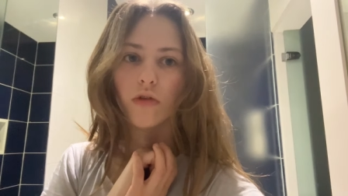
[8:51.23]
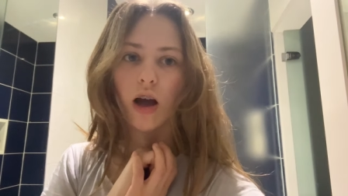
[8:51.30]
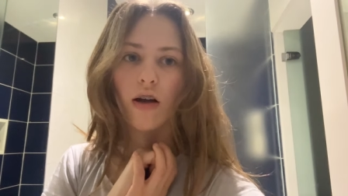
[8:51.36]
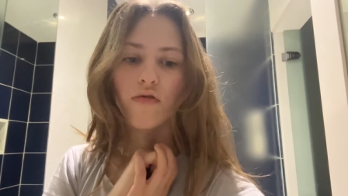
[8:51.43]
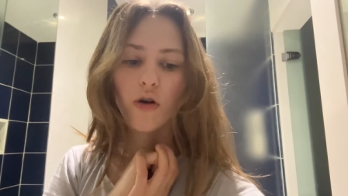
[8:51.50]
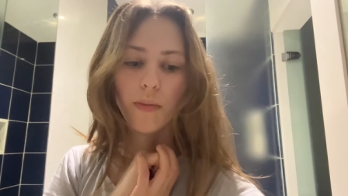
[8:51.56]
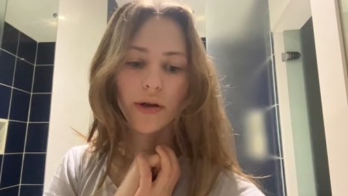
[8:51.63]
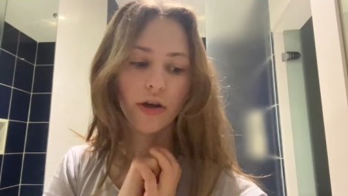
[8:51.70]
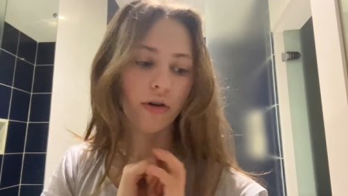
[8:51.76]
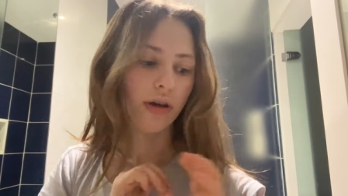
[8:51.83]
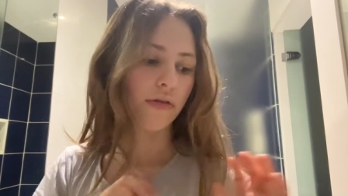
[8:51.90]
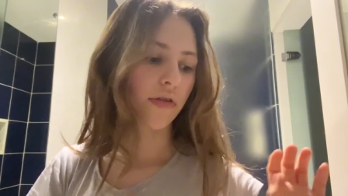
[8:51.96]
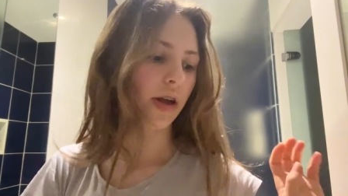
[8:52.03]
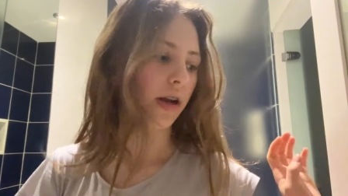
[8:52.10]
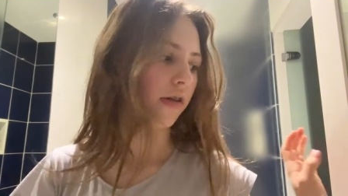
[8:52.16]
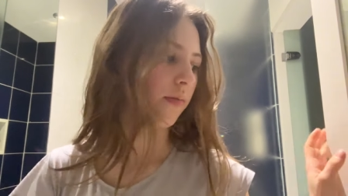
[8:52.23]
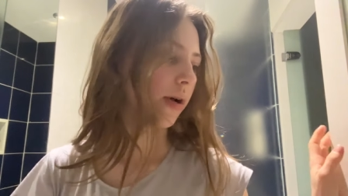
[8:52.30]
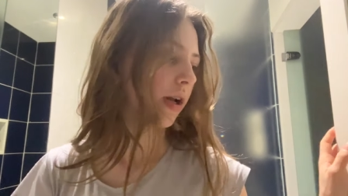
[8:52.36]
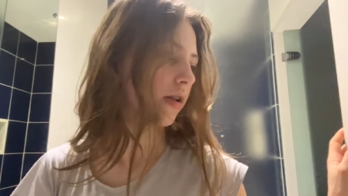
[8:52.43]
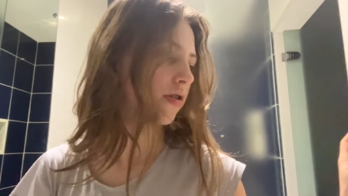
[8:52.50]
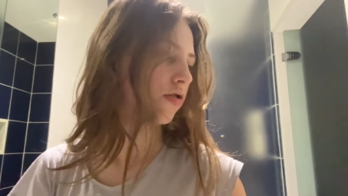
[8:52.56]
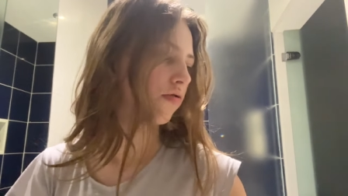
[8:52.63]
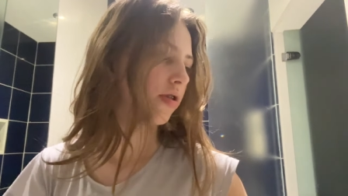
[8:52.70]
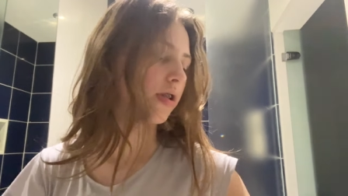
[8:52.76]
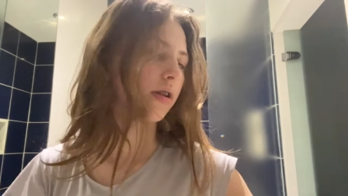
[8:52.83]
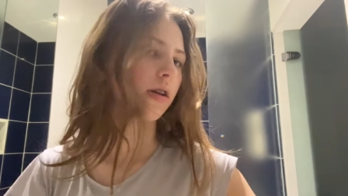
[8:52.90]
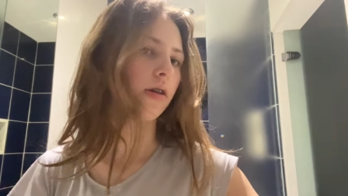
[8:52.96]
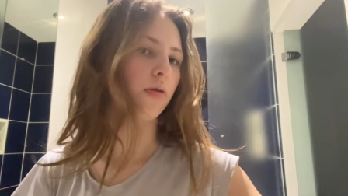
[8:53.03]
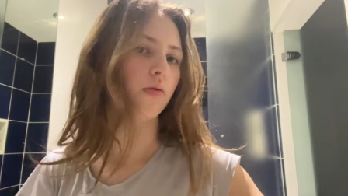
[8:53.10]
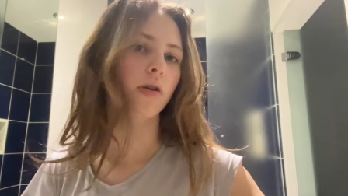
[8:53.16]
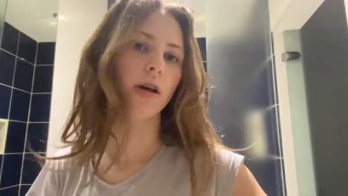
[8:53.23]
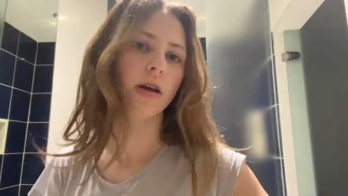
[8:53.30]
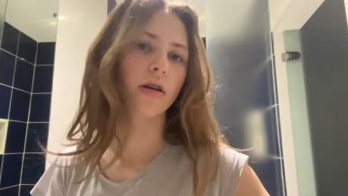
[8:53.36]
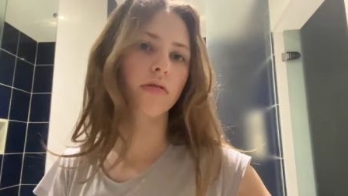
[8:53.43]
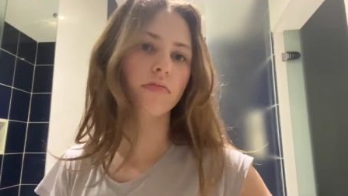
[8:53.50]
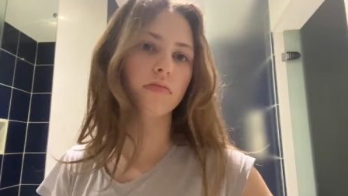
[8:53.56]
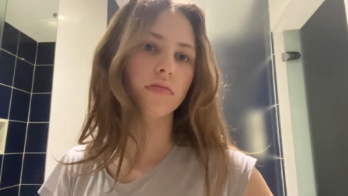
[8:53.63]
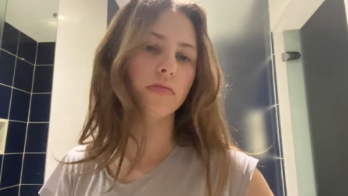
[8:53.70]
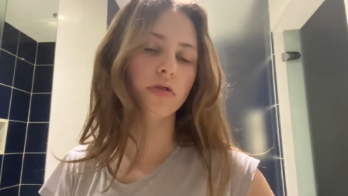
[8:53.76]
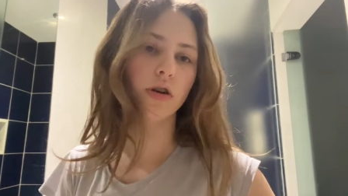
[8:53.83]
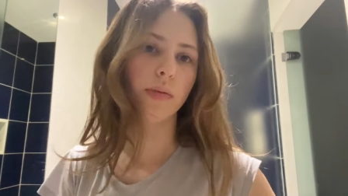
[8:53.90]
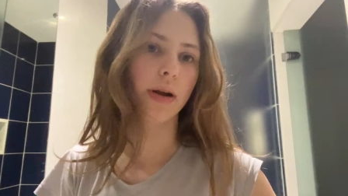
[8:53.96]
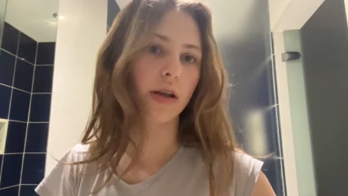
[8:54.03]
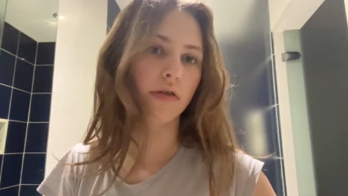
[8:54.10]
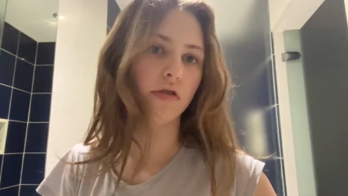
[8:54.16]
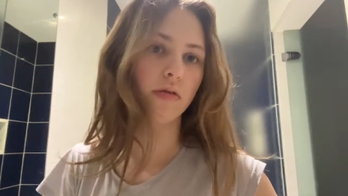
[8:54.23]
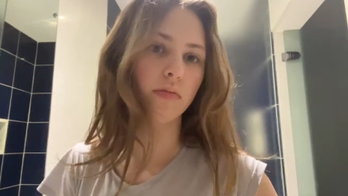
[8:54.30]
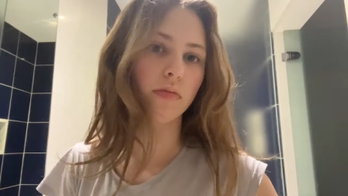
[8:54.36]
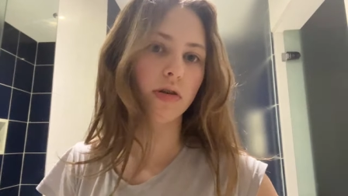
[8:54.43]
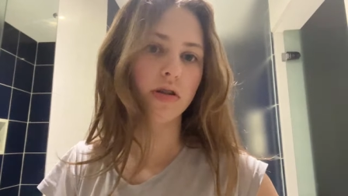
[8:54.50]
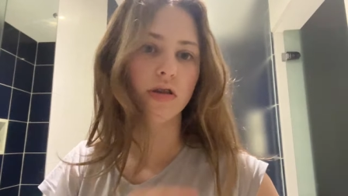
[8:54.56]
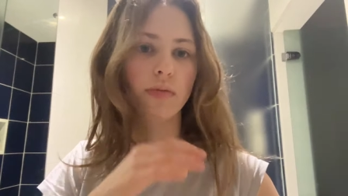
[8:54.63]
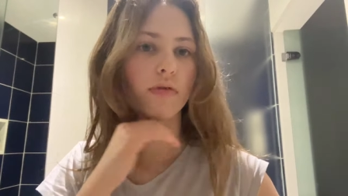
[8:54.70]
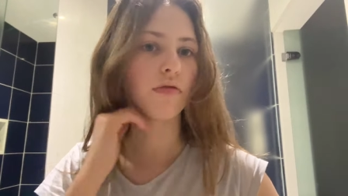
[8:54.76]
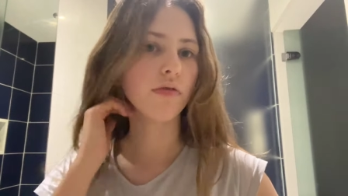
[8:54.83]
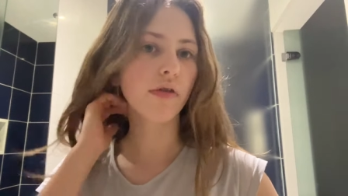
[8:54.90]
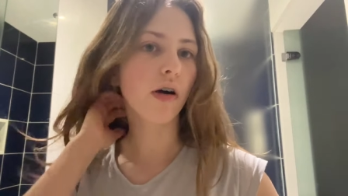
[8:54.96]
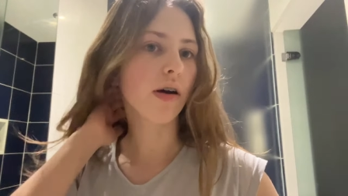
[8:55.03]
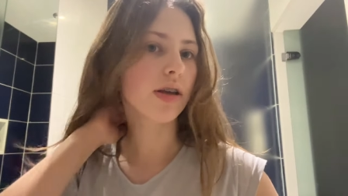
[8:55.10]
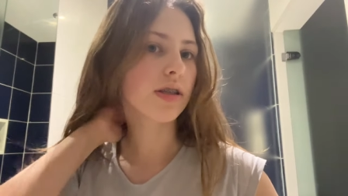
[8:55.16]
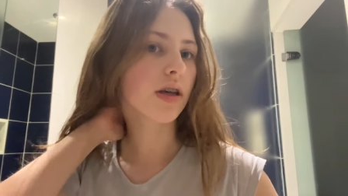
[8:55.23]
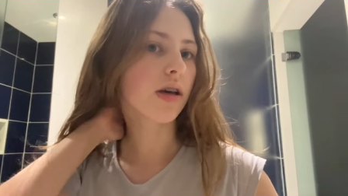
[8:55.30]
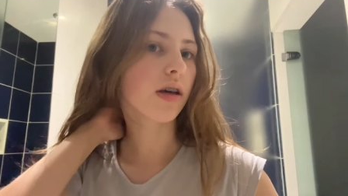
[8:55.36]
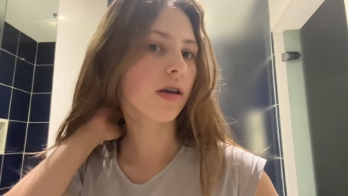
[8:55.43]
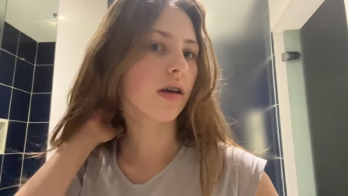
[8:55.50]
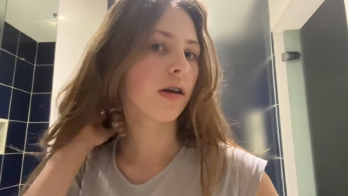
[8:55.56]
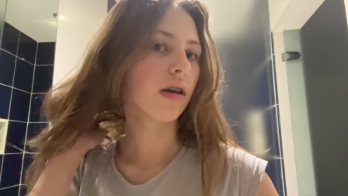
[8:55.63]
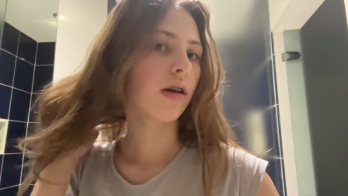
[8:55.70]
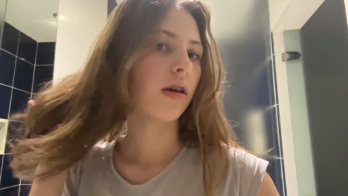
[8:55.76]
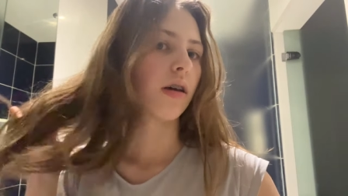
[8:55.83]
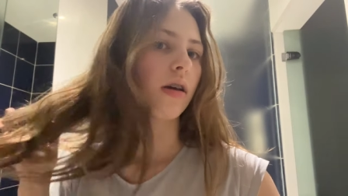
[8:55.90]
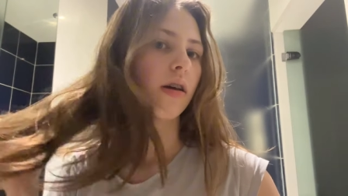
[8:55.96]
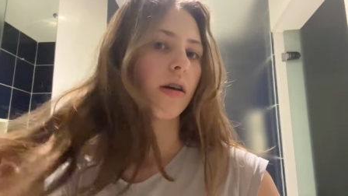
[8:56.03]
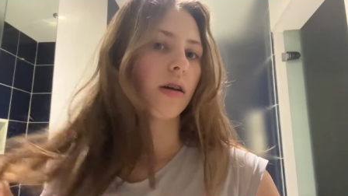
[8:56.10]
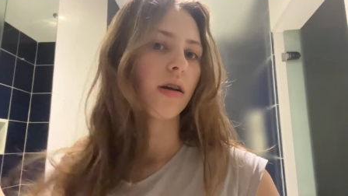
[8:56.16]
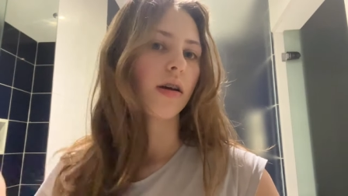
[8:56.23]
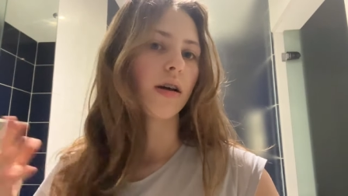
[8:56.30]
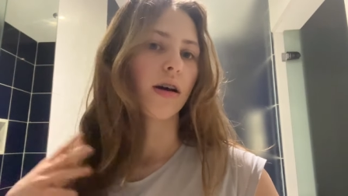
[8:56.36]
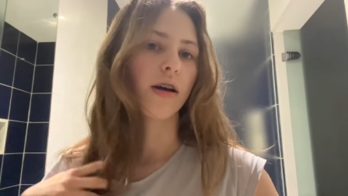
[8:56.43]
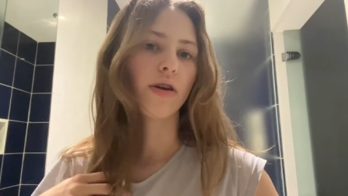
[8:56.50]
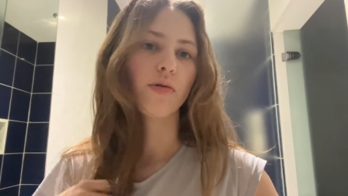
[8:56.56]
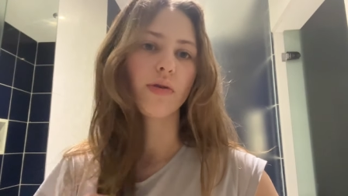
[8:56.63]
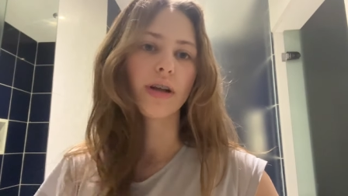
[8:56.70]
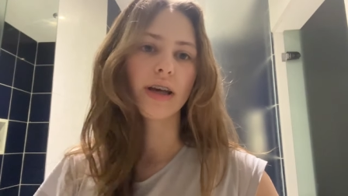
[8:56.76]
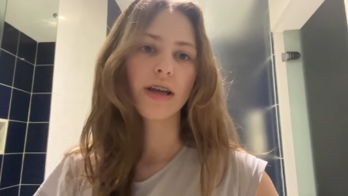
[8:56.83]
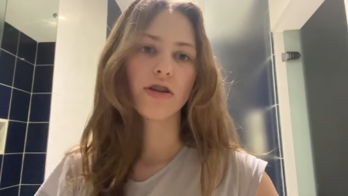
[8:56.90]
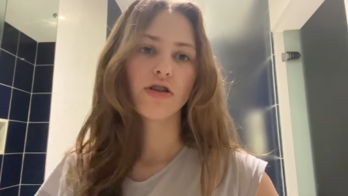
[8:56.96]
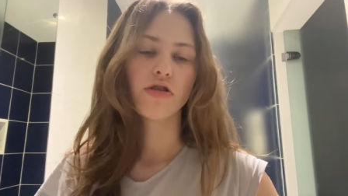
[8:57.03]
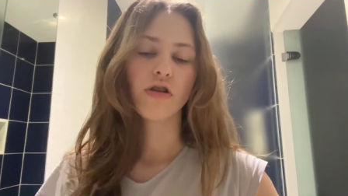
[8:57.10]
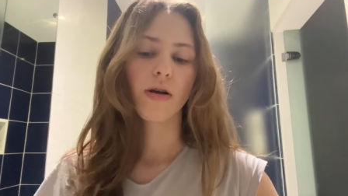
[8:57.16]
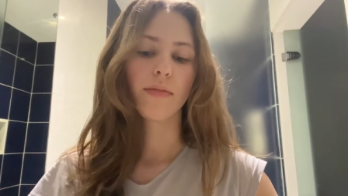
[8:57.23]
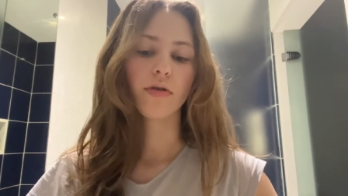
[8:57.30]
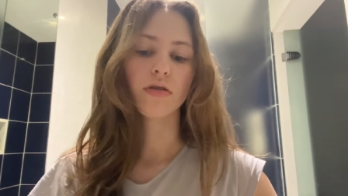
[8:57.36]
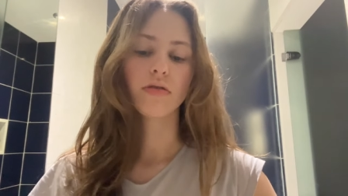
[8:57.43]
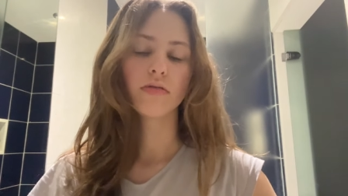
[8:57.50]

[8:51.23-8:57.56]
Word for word: I've not been going for any of my lessons recently, or like, not any of them, because I've been revising. I don't want to get into trouble.